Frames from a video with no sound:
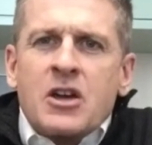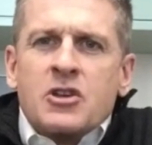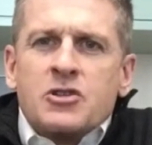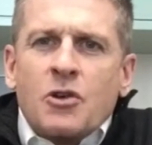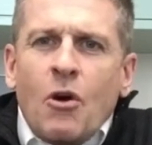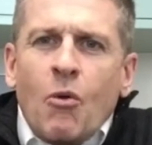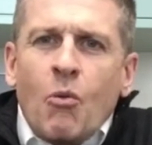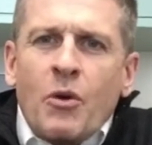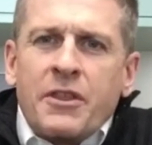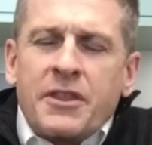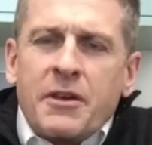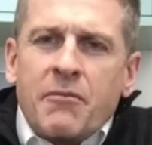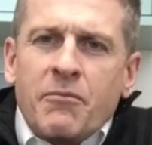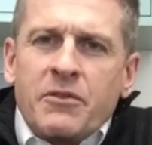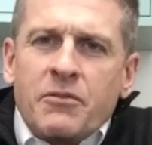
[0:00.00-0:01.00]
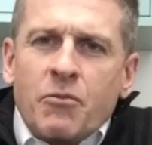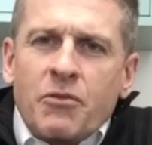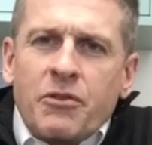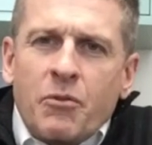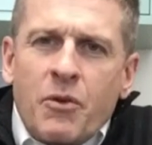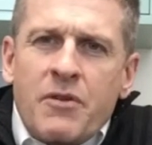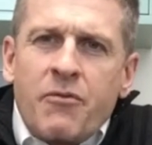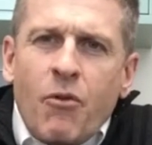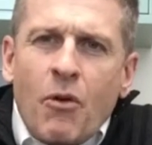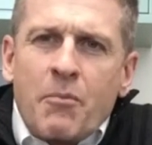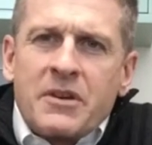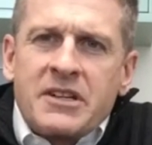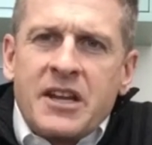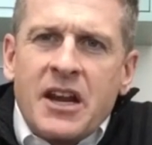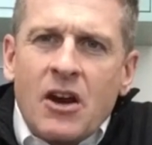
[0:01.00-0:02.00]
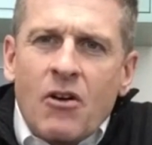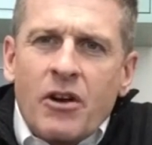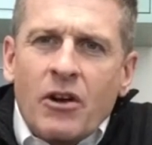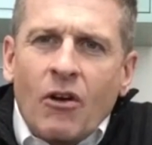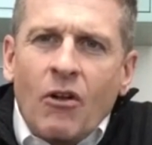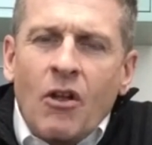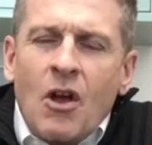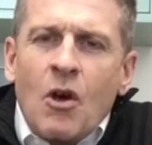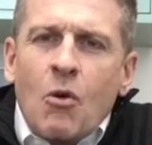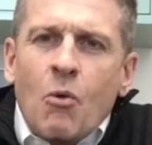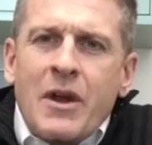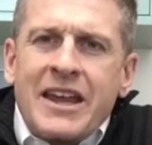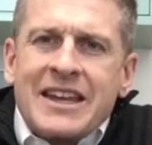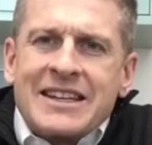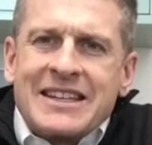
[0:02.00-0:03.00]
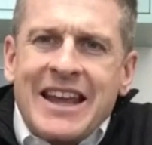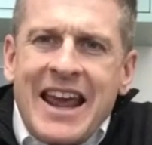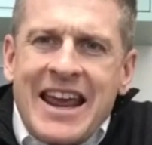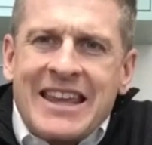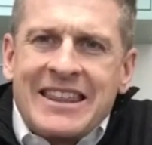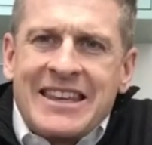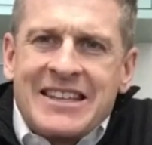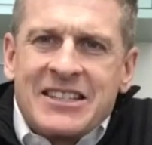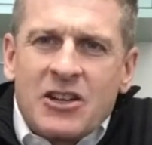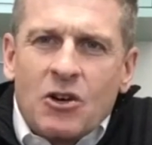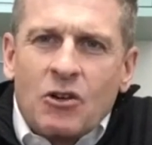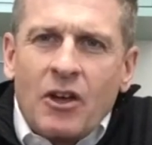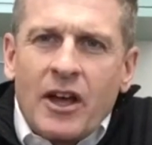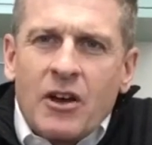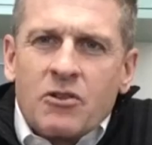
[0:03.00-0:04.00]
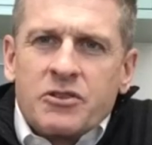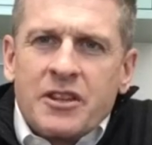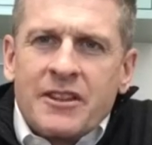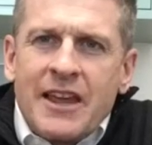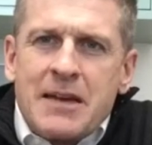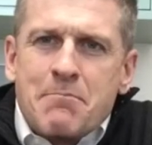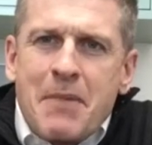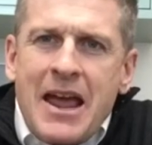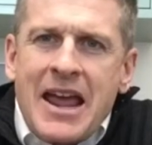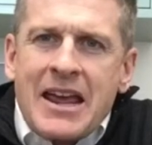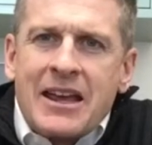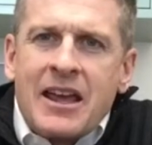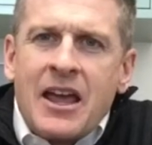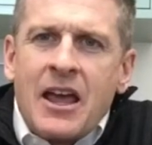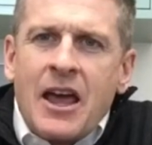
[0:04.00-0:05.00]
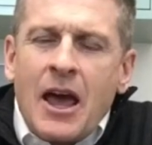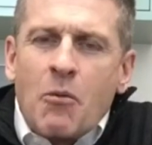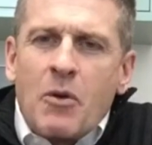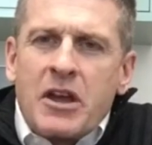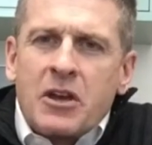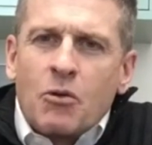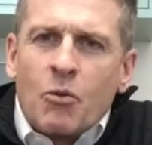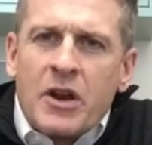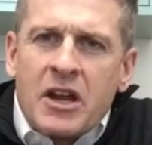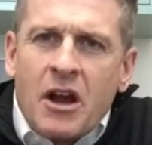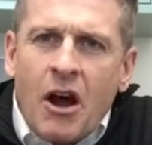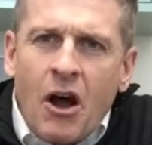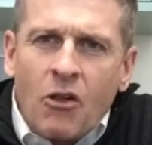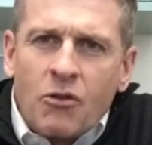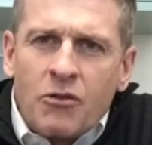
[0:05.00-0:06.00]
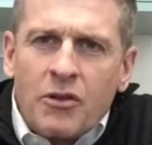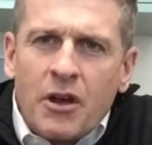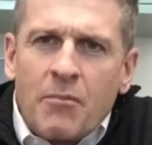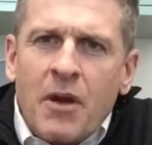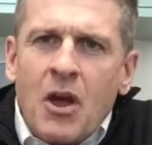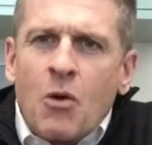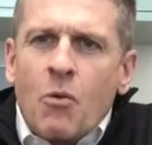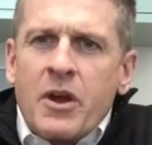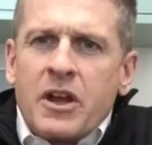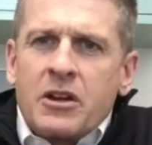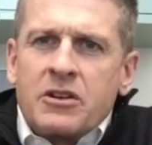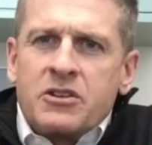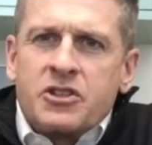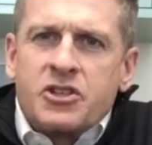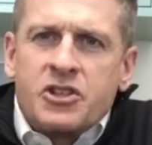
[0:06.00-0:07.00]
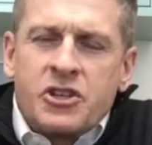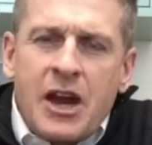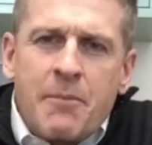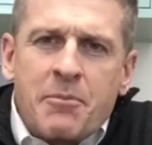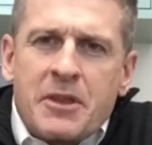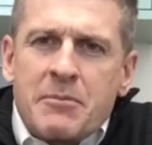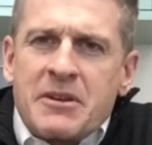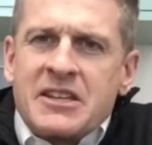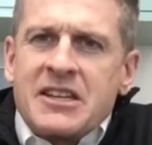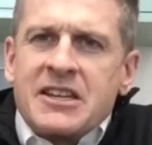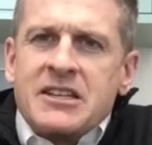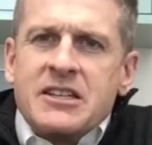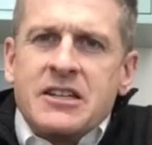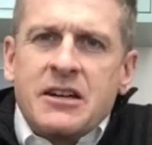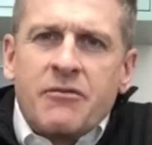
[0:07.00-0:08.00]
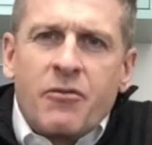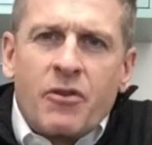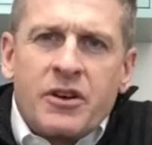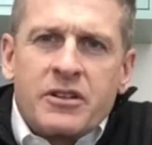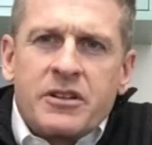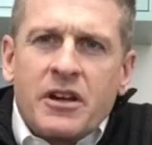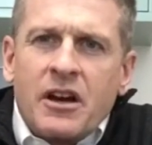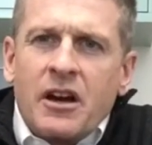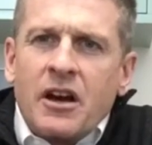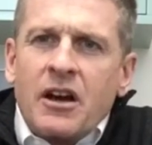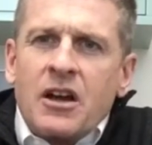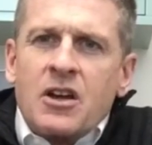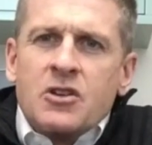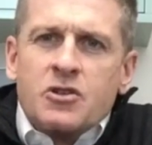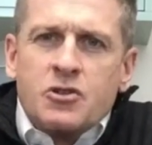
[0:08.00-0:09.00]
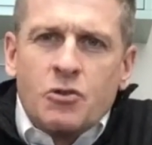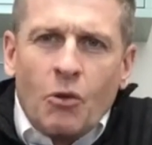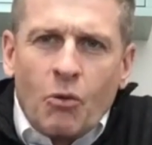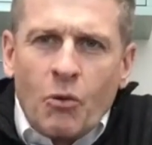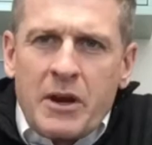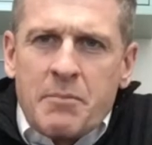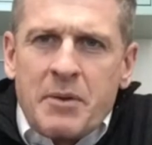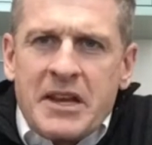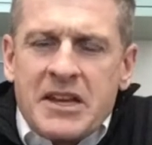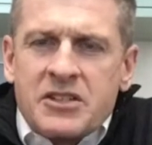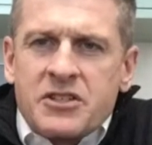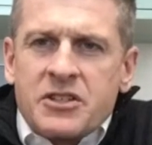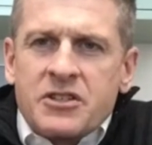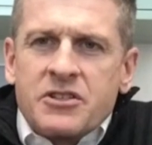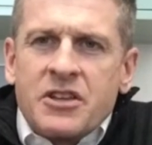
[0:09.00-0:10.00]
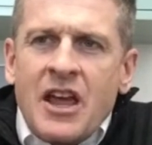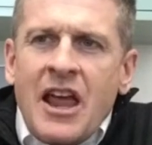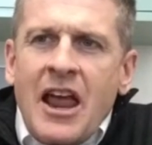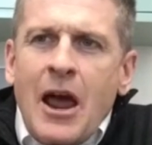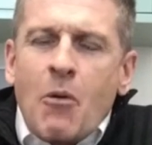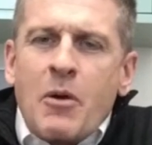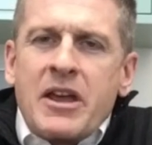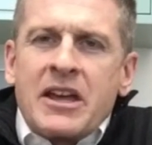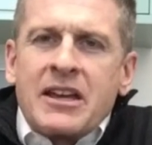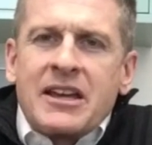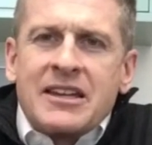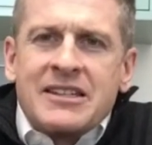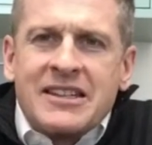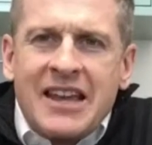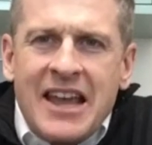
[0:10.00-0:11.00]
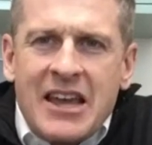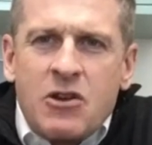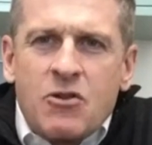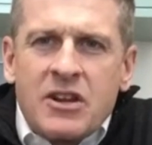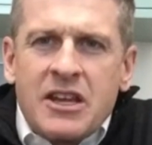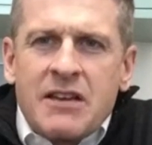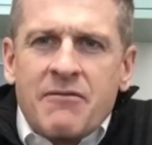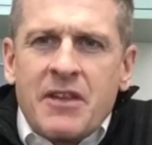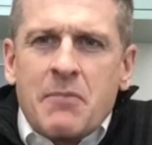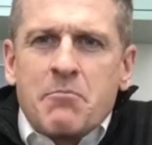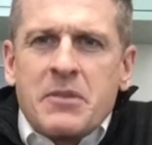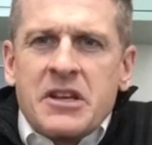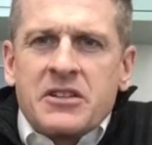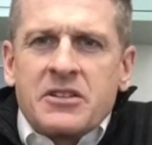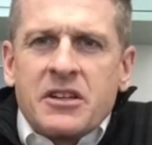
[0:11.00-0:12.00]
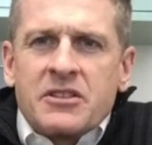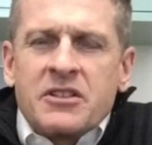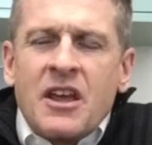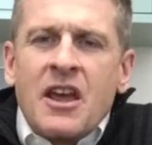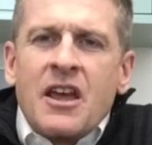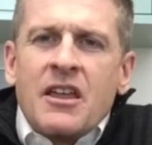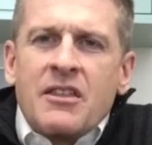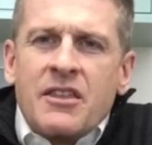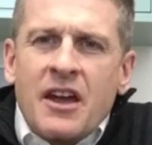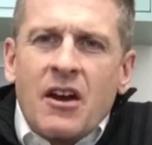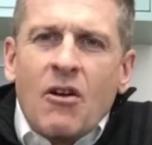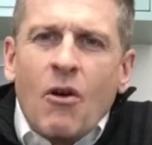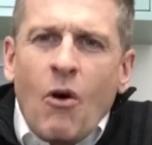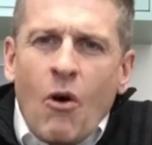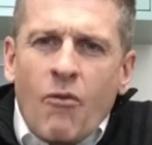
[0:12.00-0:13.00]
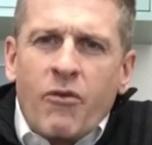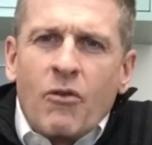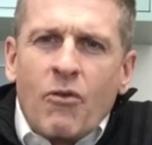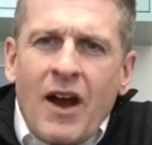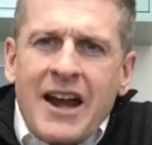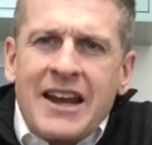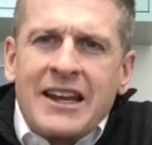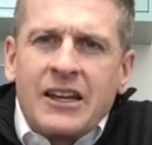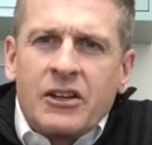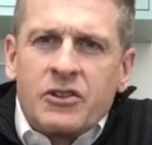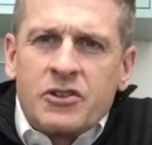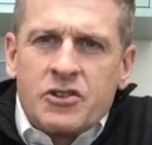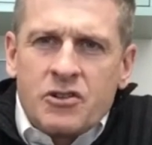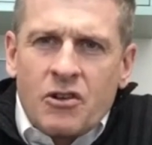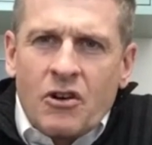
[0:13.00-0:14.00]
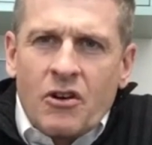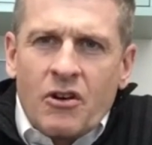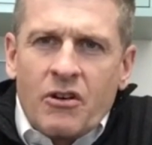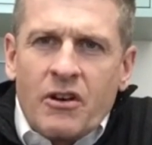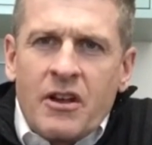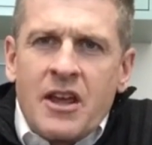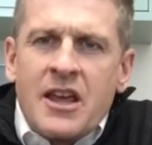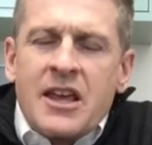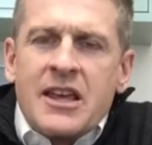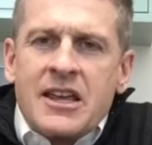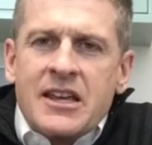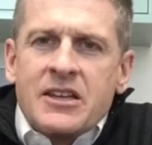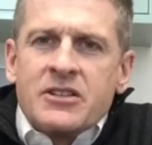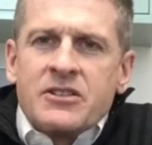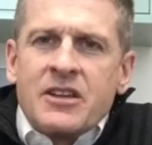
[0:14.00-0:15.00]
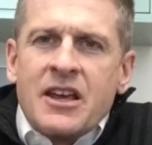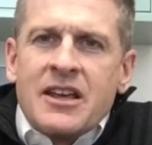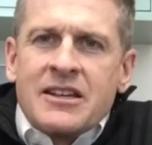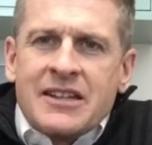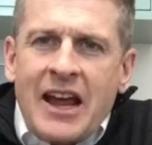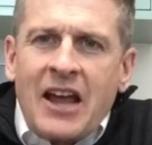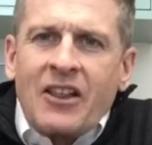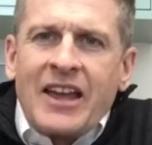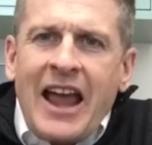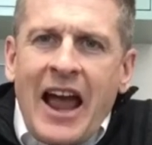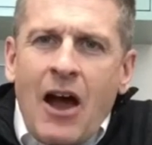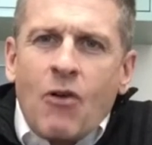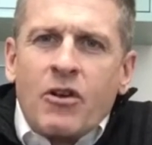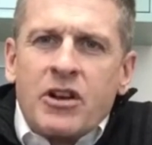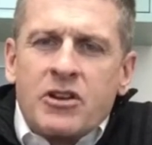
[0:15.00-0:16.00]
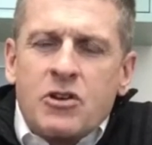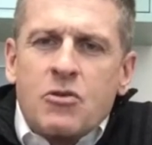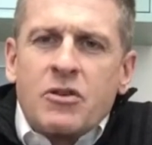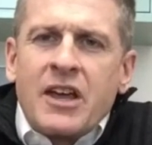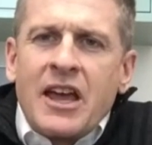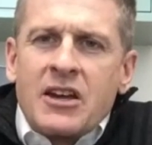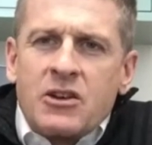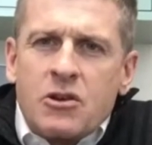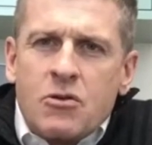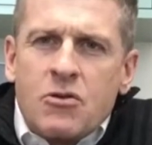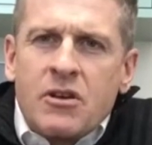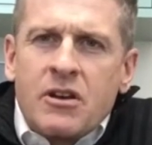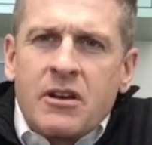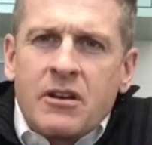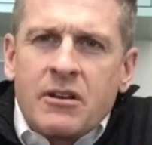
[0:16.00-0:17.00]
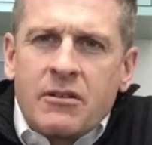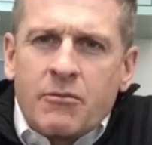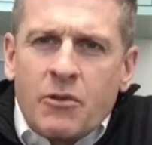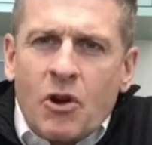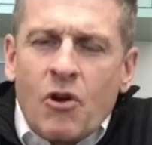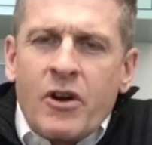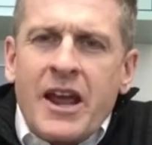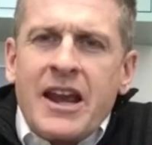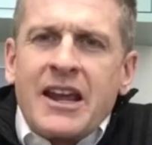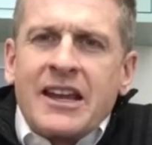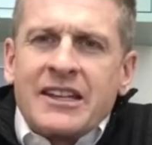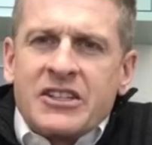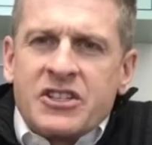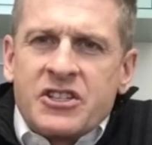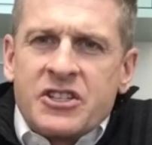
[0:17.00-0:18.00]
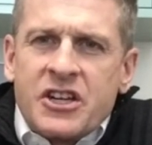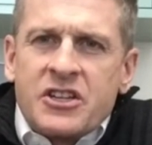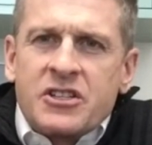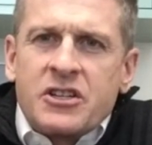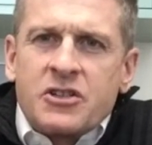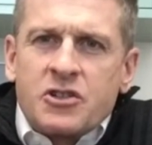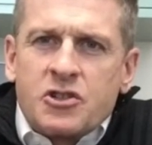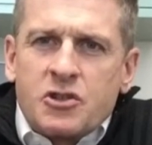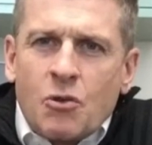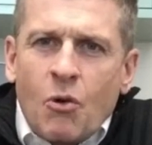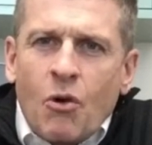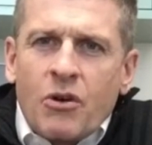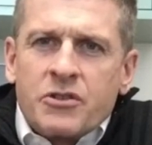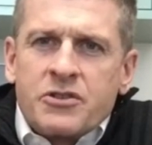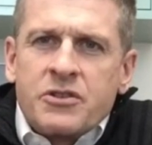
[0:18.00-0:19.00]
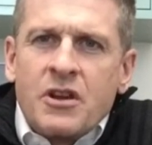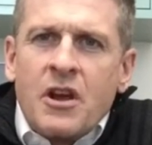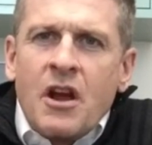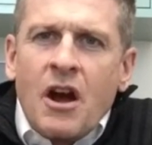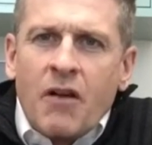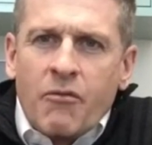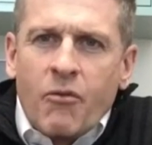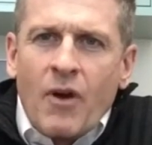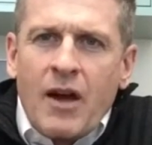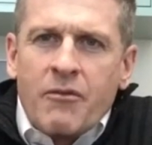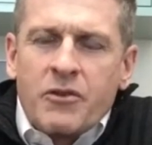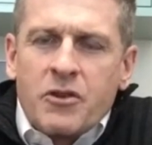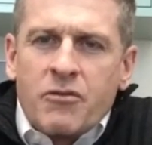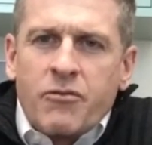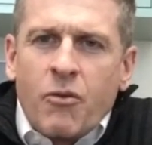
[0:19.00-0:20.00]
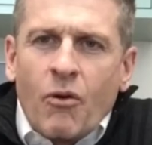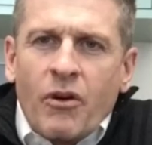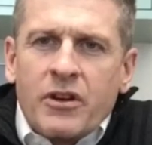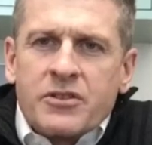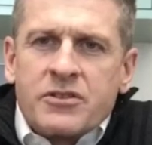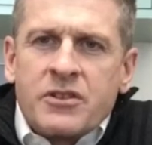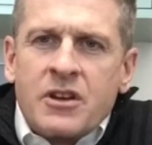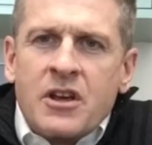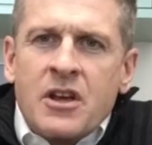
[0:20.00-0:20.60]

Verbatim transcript: So, with the 3Form material, we can take these inner layers that they make and we can recolor them, we can shape them into different uh, jewelry pieces, and we can continue to give them business. Their overriding concern is Talley, how can you can you create a consistent source of revenue for us.